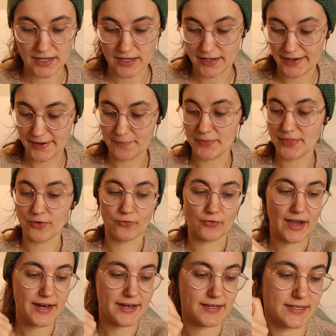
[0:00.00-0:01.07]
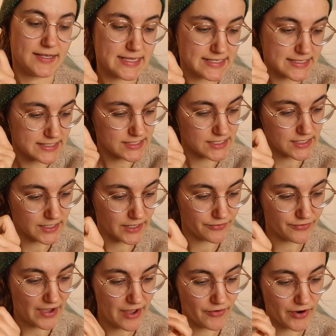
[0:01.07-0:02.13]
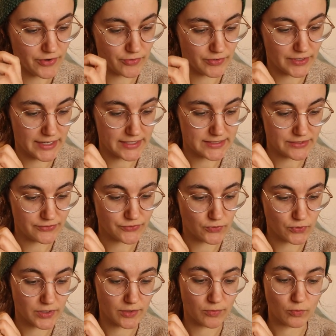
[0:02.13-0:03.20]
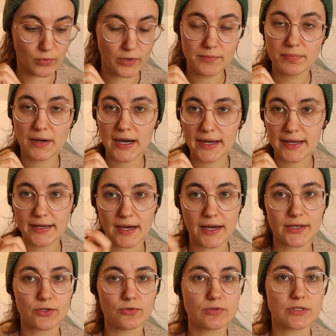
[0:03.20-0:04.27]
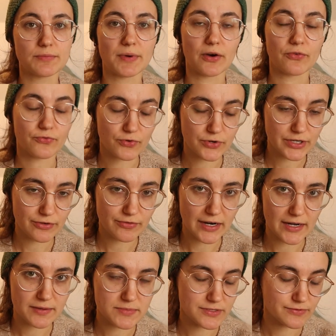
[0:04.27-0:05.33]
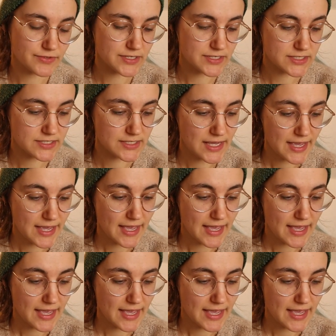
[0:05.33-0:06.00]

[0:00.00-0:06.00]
The red is the 594 Woodbine. I used about 40 grams of this.